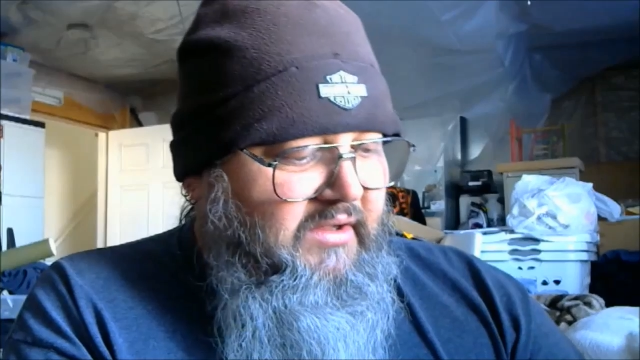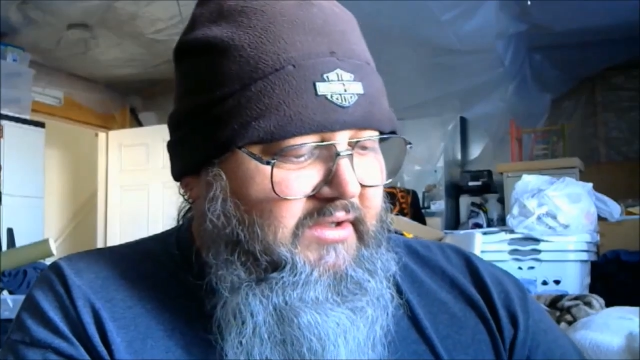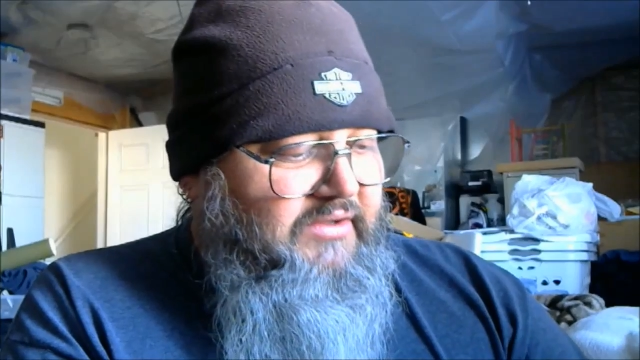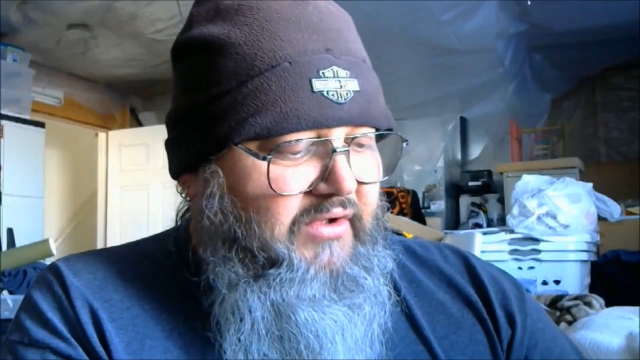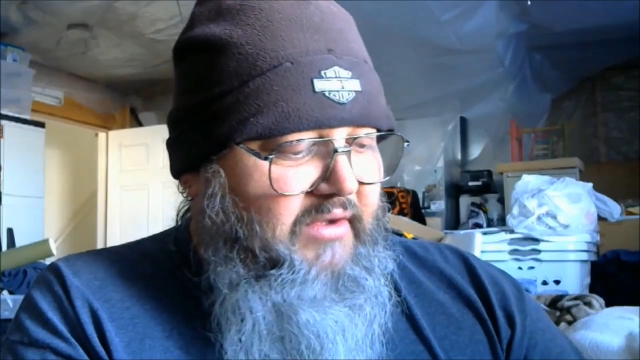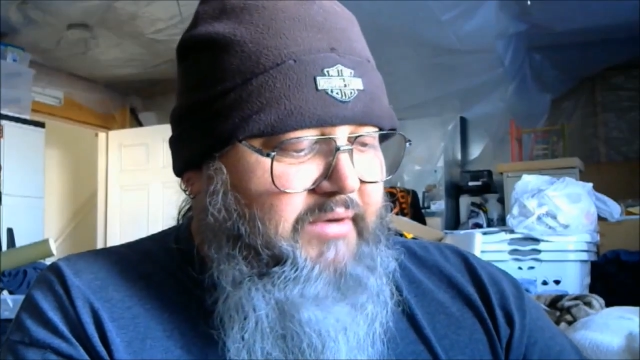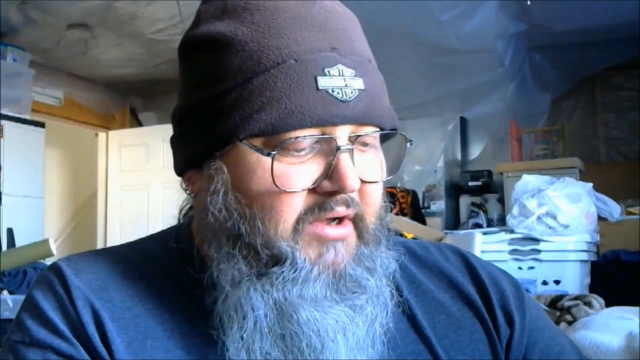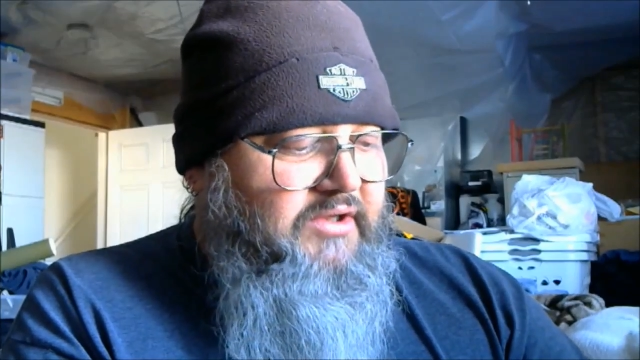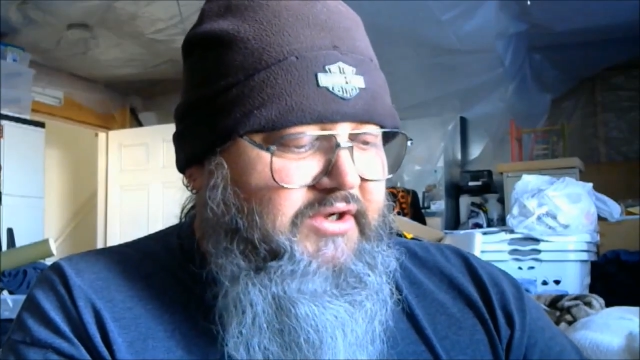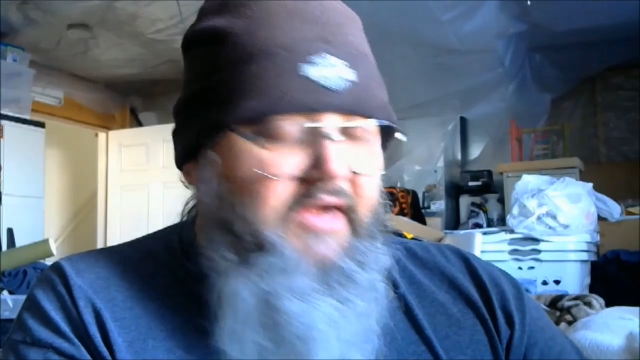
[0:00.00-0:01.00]
So I
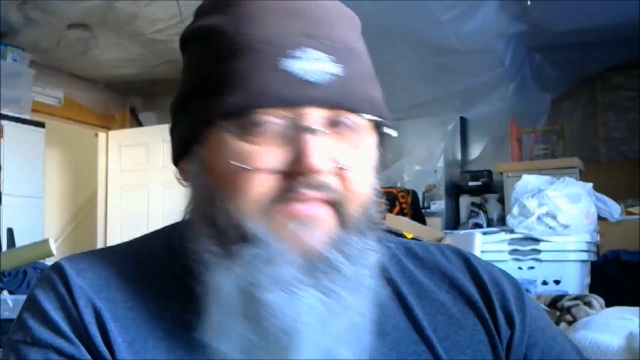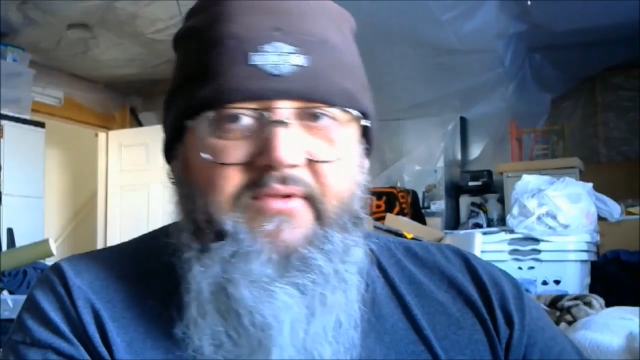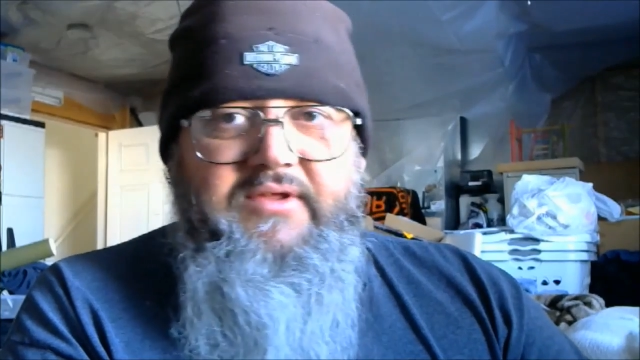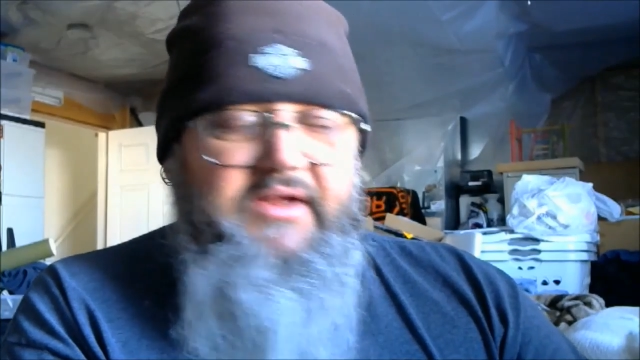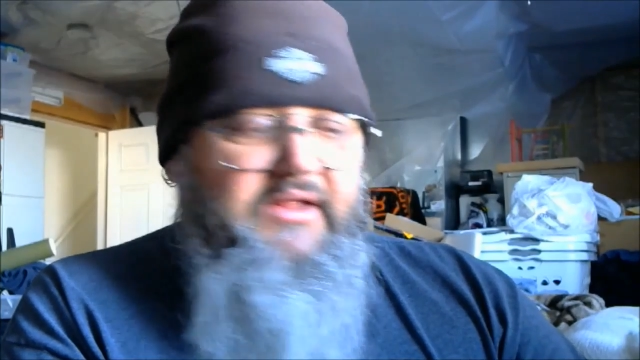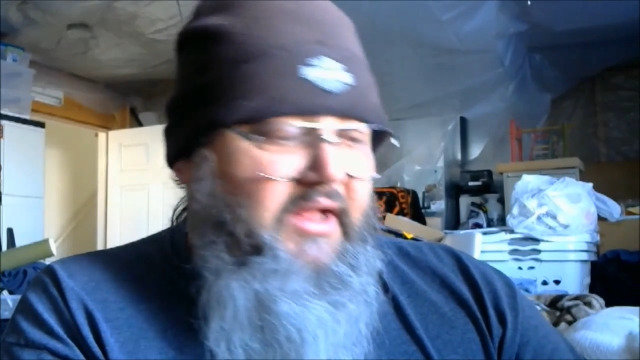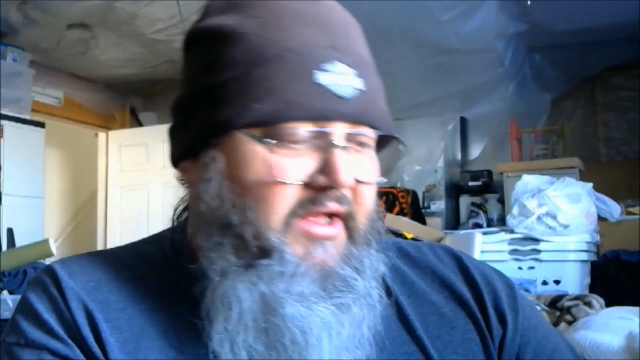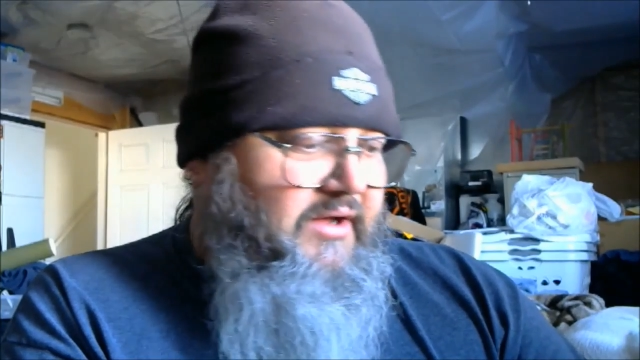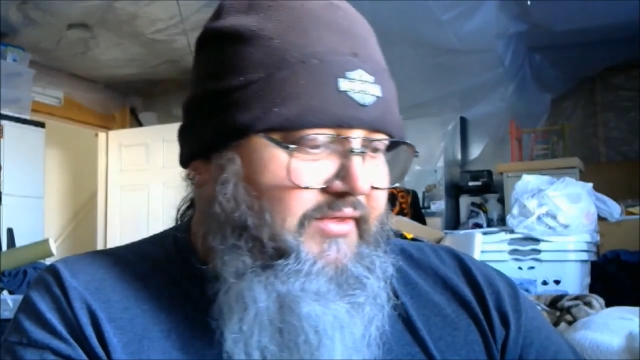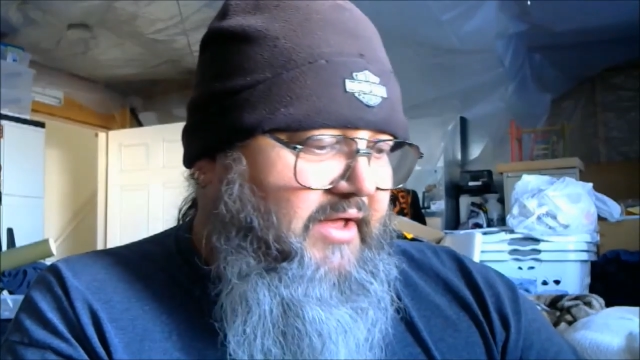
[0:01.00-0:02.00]
apologize for the delay
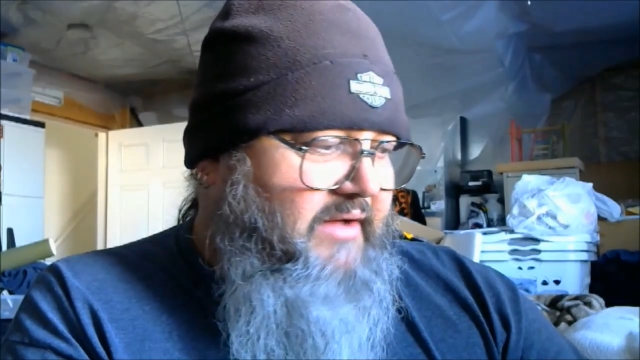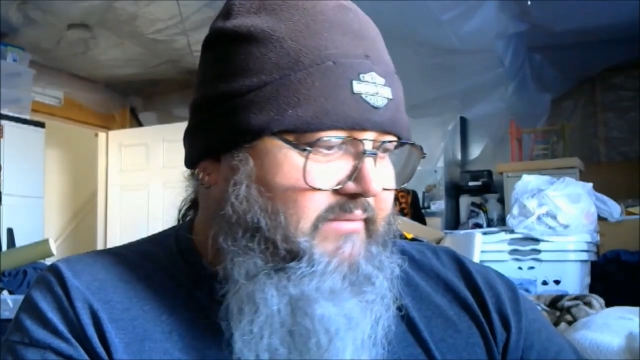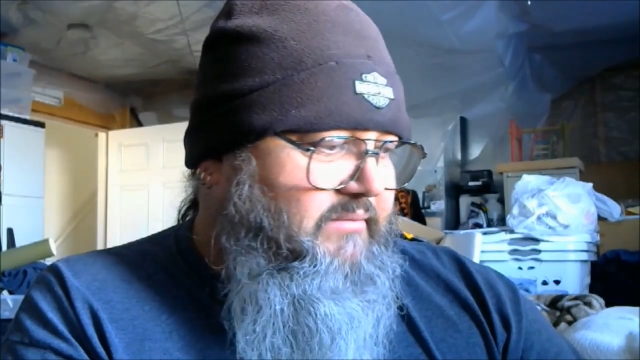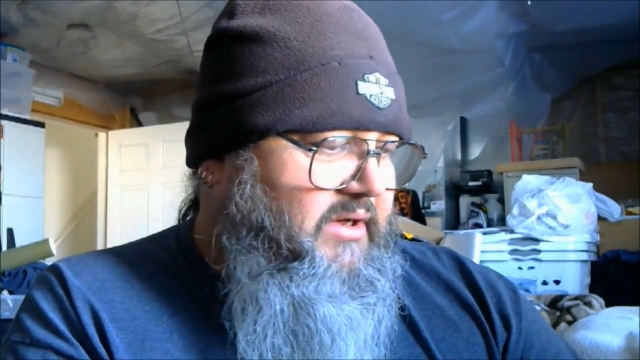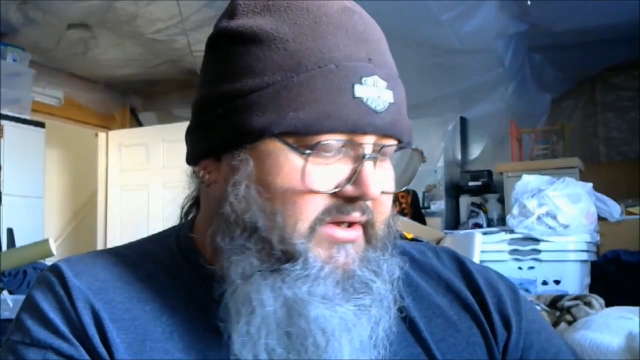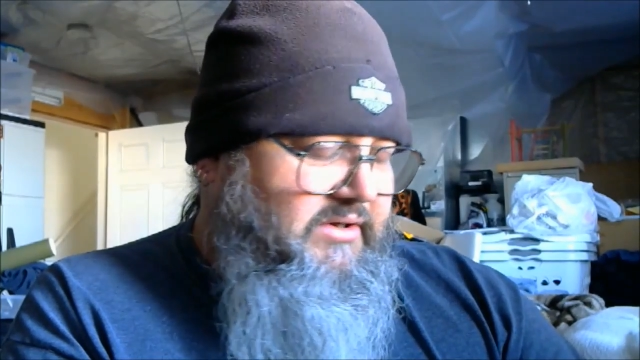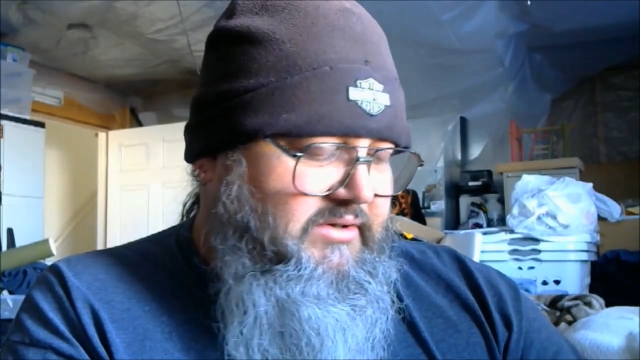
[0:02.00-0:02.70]
on that, but